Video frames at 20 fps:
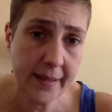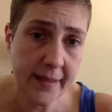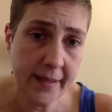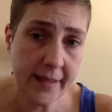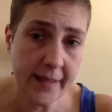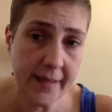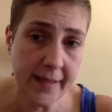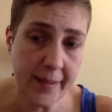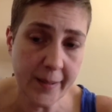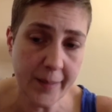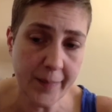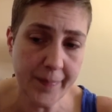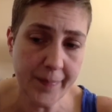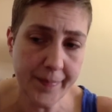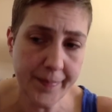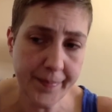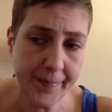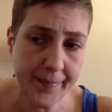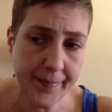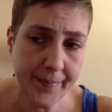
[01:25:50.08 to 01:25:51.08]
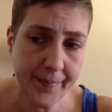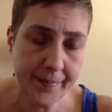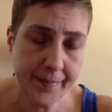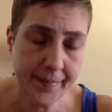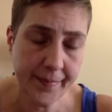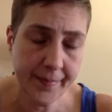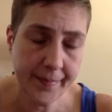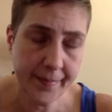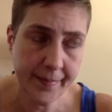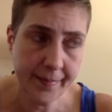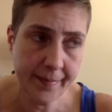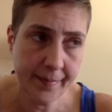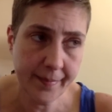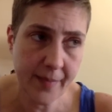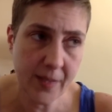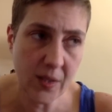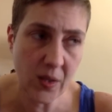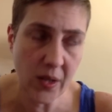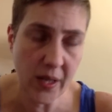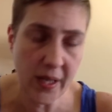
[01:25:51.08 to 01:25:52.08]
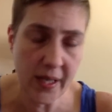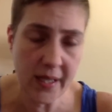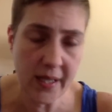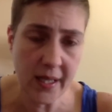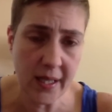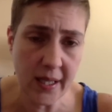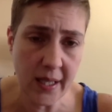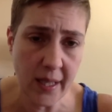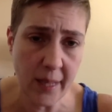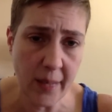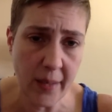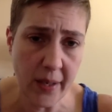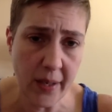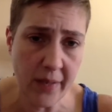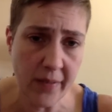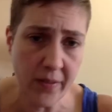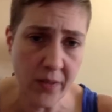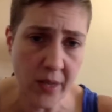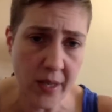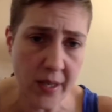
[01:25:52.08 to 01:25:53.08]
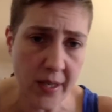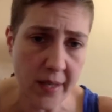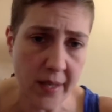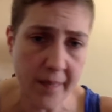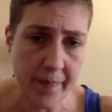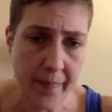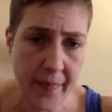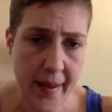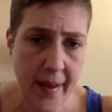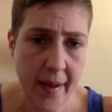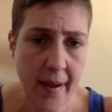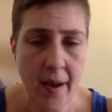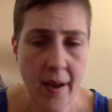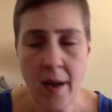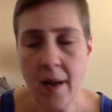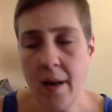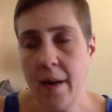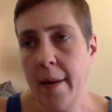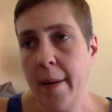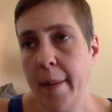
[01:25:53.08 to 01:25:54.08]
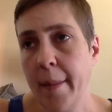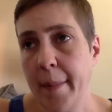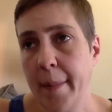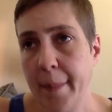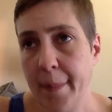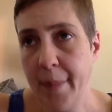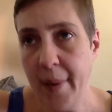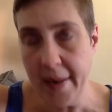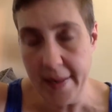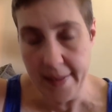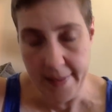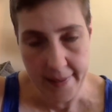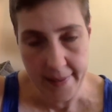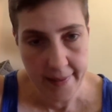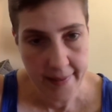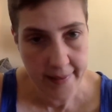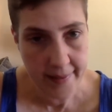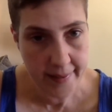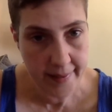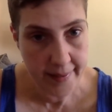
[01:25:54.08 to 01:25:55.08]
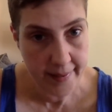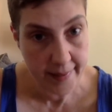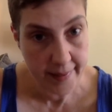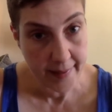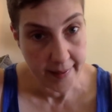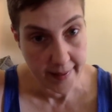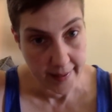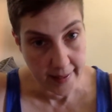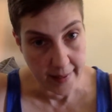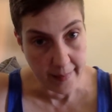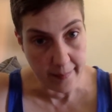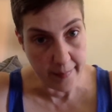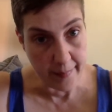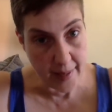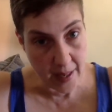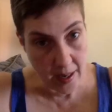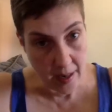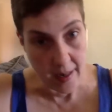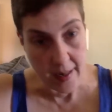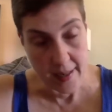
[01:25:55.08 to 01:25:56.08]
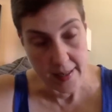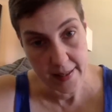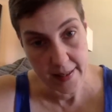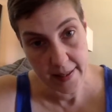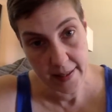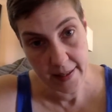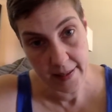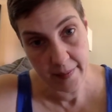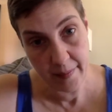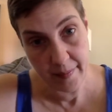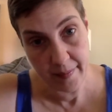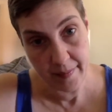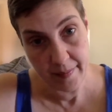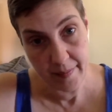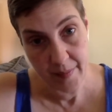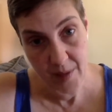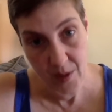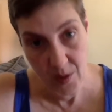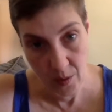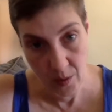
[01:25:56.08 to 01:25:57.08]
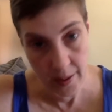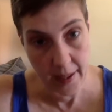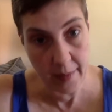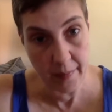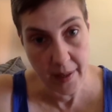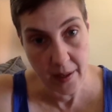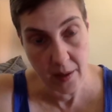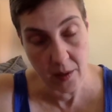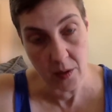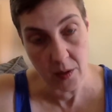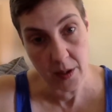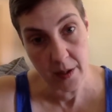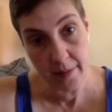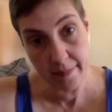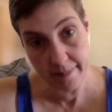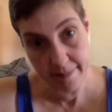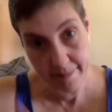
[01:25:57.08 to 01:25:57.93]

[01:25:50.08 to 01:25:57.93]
you know, sorry I said that about your voice. But I am not sorry about